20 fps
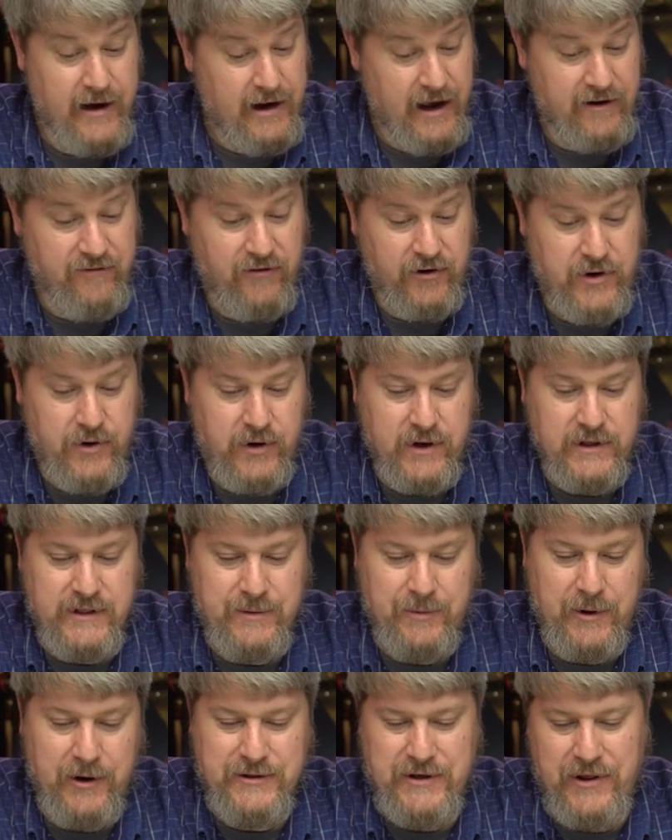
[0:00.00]
And for you
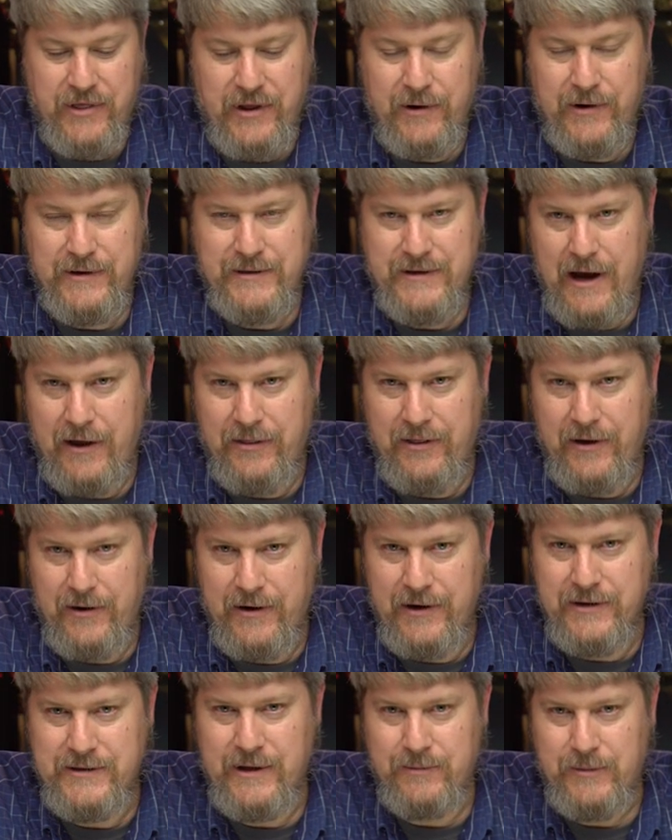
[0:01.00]
conspiracy theorists out there,
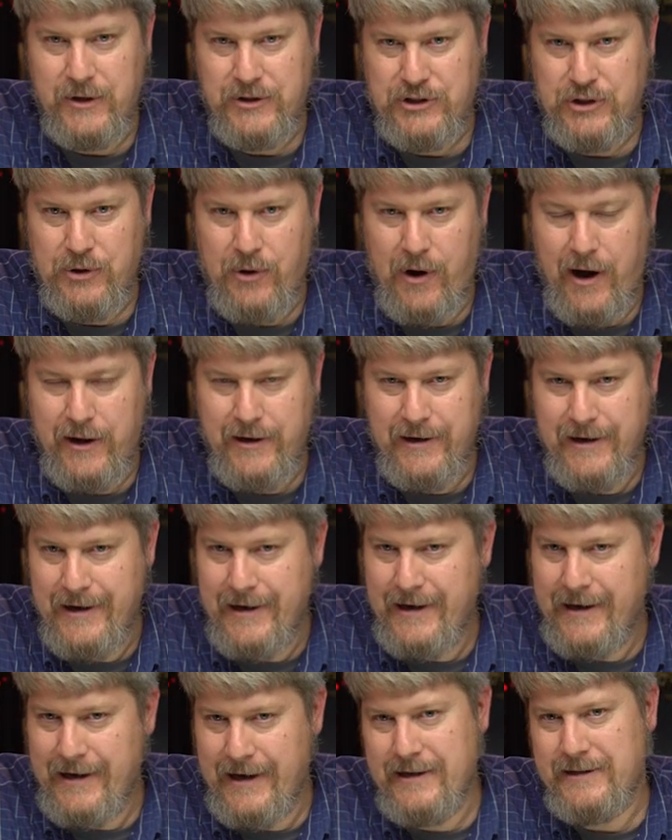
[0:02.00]
here's something to chew on.
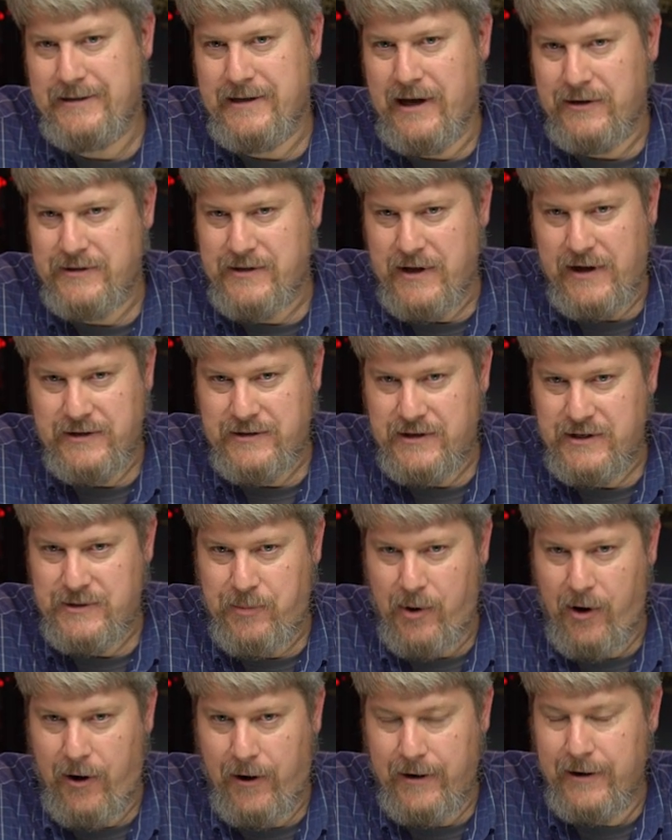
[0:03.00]
Intel sent us this
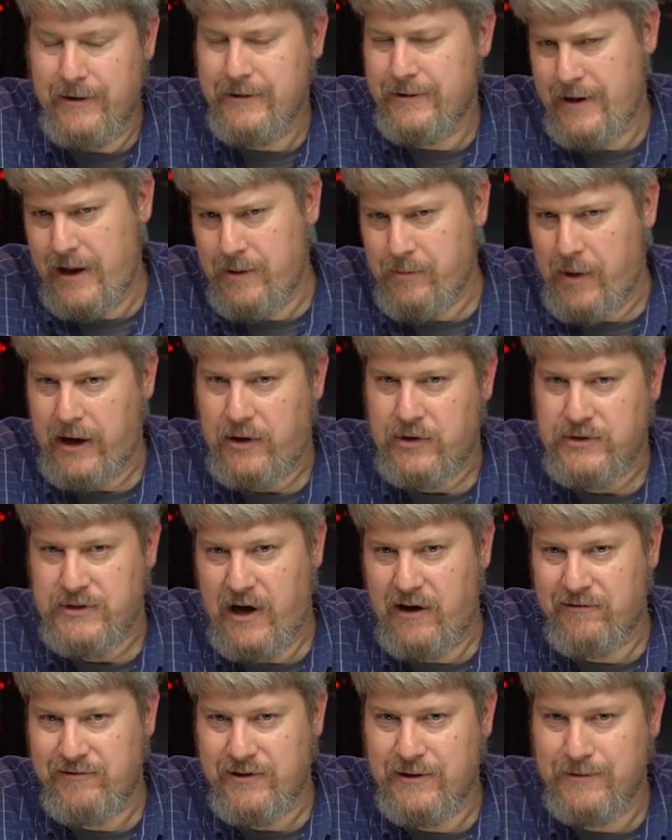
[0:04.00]
part, not
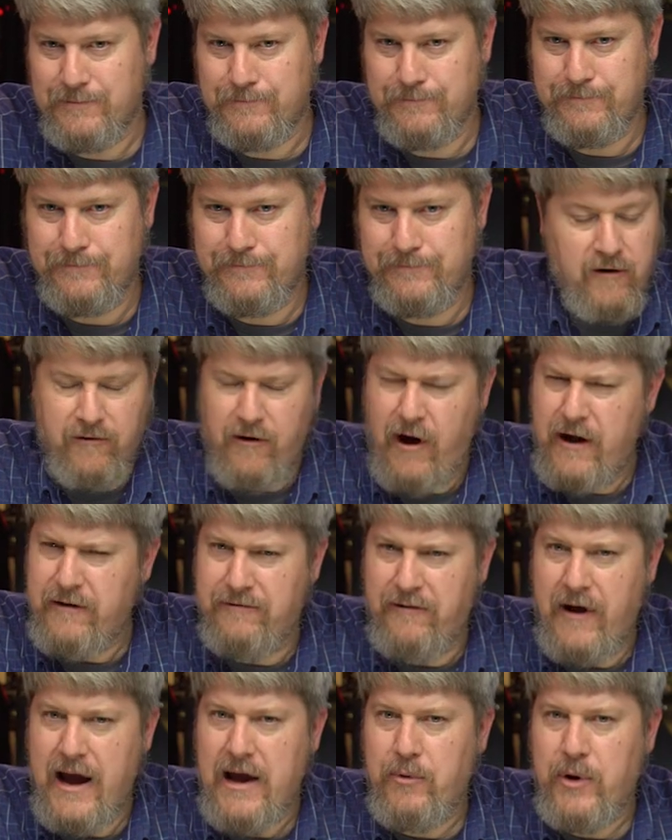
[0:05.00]
Microsoft. For our
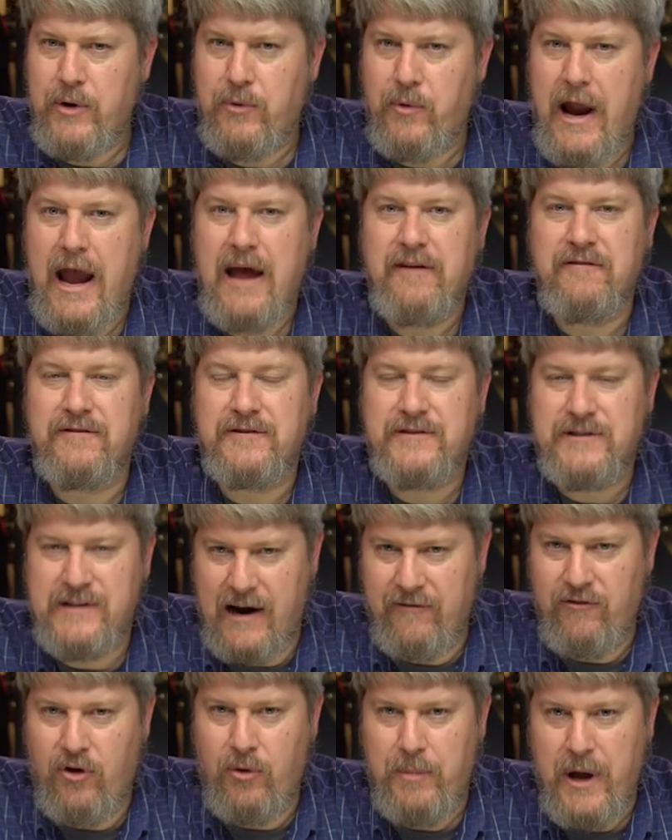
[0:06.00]
fight, we ran
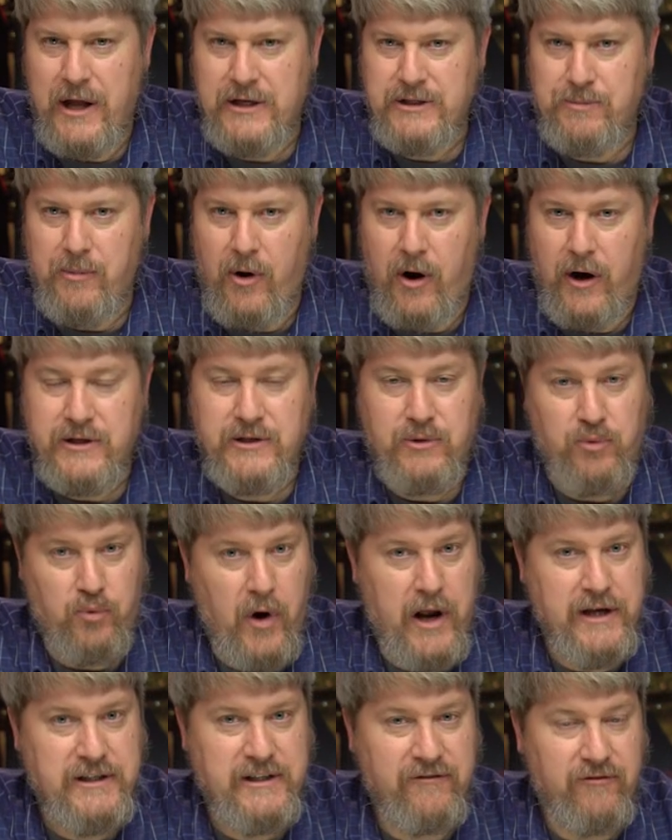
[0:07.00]
several benchmarks
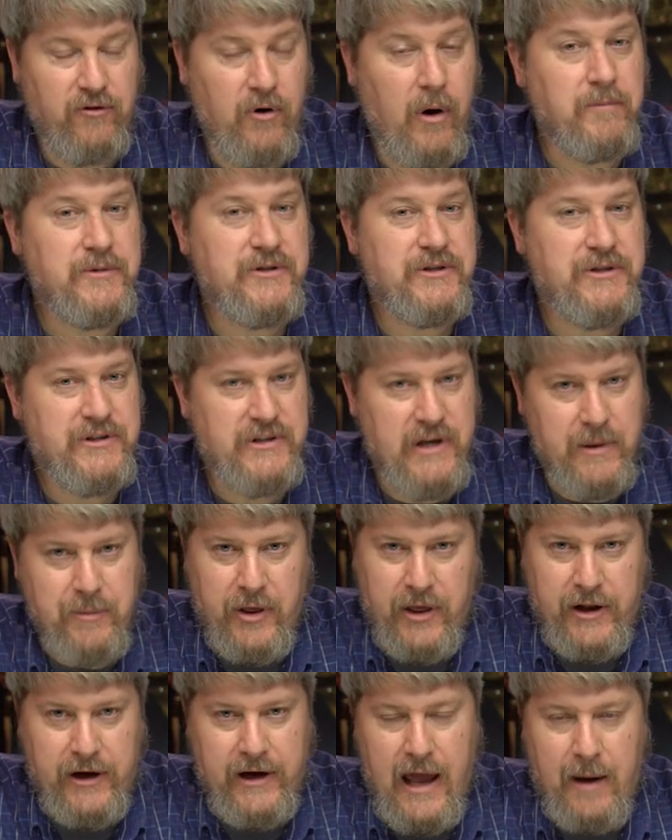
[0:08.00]
ranging from
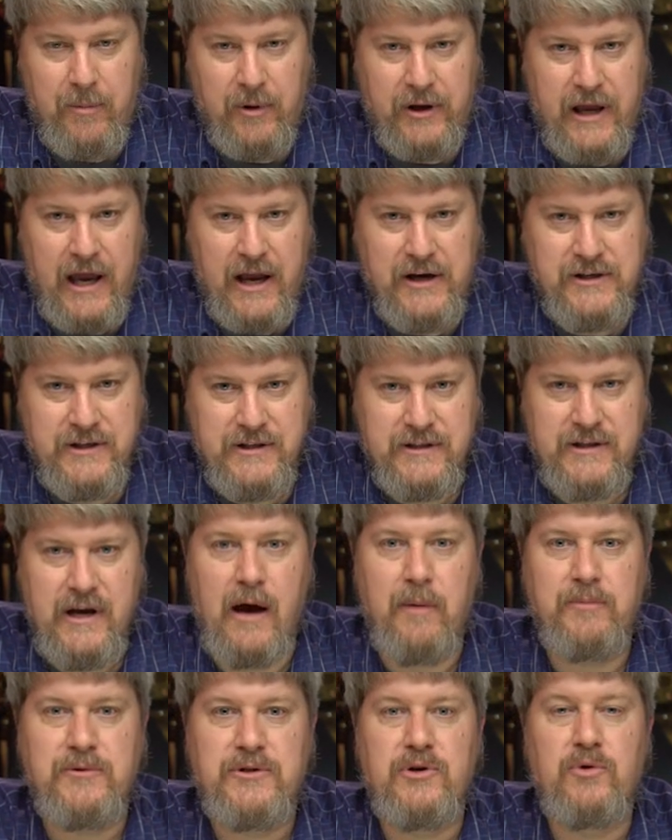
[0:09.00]
simulated applications
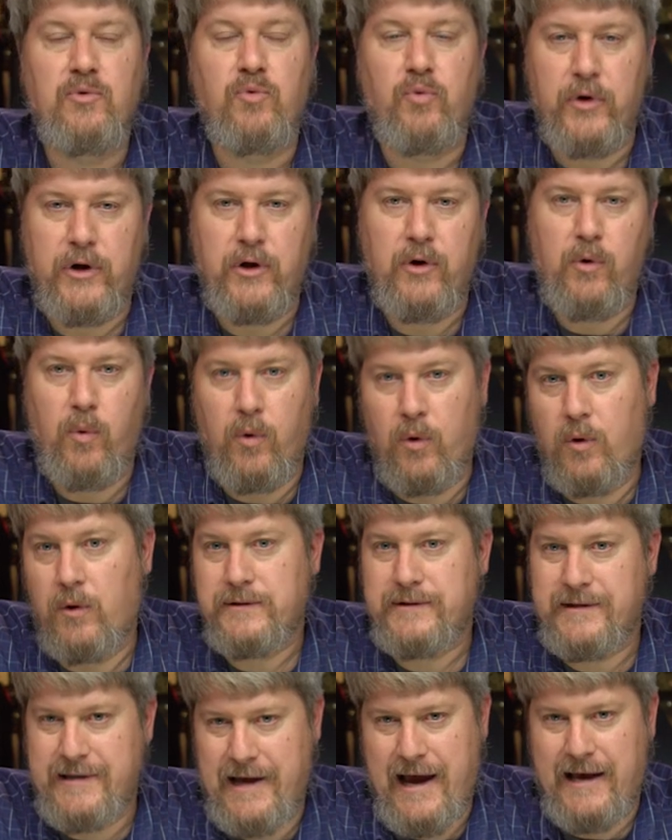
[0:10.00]
up to real
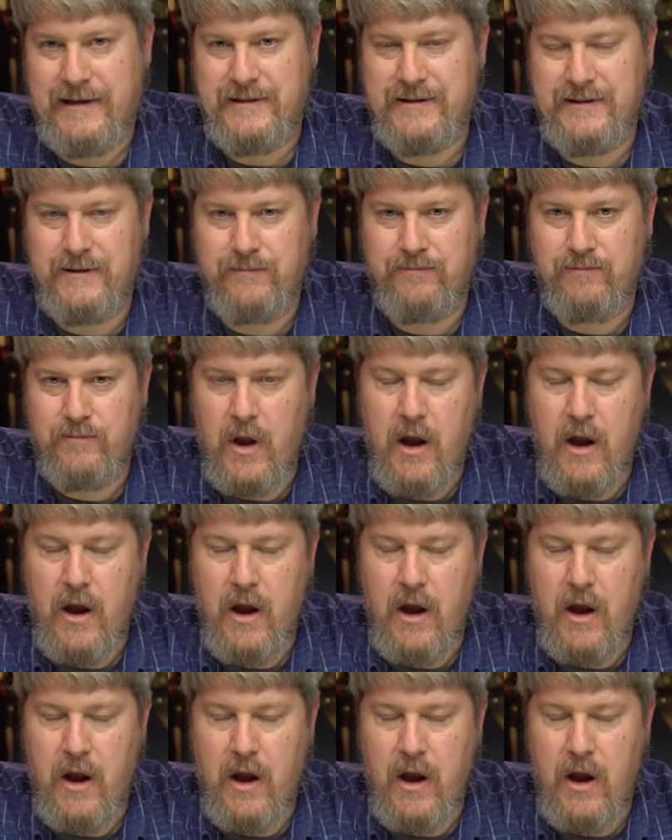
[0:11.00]
world tests.